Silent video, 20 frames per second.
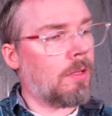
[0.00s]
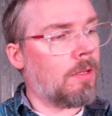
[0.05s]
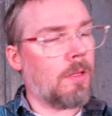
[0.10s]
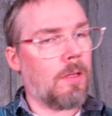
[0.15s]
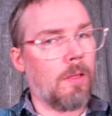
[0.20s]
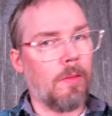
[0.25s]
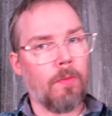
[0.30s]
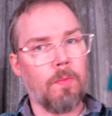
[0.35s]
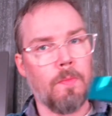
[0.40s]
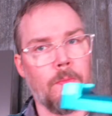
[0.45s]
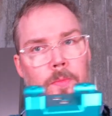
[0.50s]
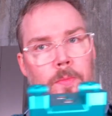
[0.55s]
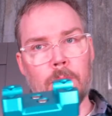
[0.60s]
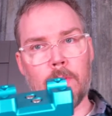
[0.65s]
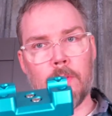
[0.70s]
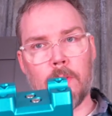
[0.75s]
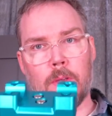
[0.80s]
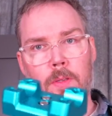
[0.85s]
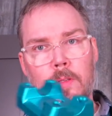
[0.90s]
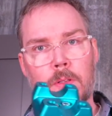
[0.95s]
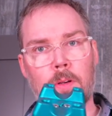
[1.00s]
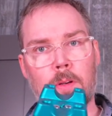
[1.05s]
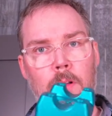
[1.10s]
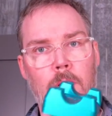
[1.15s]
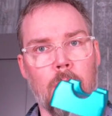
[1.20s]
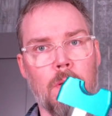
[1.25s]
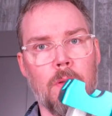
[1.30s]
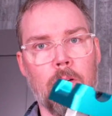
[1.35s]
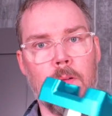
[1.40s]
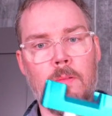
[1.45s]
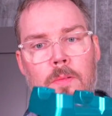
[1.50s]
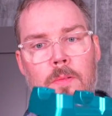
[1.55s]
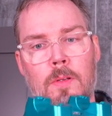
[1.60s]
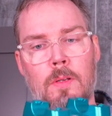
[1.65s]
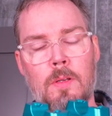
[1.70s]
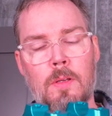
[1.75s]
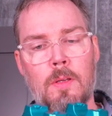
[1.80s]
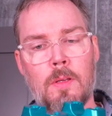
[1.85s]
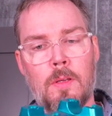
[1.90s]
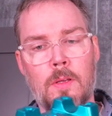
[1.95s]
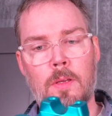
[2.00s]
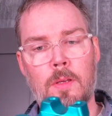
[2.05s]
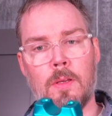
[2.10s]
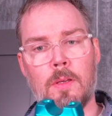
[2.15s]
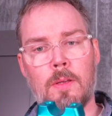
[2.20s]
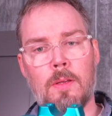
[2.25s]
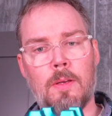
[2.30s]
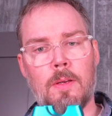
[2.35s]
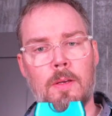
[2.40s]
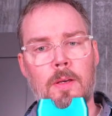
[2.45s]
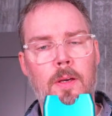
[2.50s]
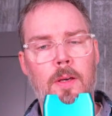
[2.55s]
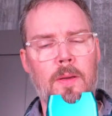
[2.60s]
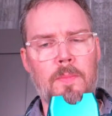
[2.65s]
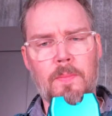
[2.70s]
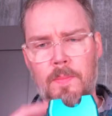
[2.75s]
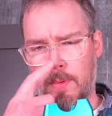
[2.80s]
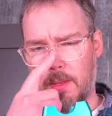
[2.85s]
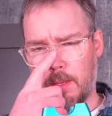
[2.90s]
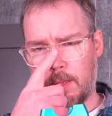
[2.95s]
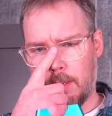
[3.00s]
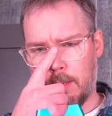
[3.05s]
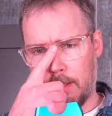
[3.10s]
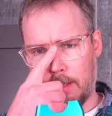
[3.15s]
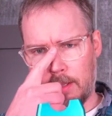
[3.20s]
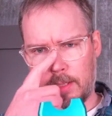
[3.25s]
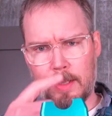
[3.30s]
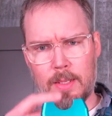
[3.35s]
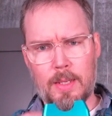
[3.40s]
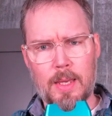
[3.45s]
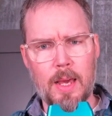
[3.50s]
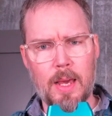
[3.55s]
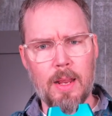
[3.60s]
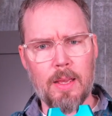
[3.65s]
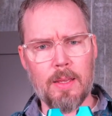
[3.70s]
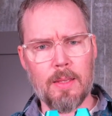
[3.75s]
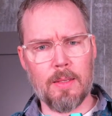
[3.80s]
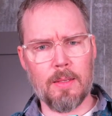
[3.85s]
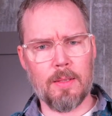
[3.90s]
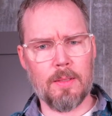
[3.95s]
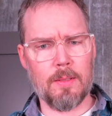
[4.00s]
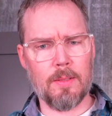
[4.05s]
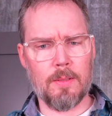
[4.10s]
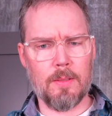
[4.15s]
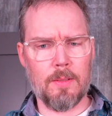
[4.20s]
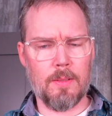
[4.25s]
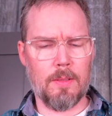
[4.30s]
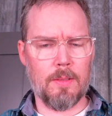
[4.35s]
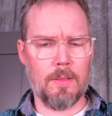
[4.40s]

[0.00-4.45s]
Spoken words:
And this color. I'm getting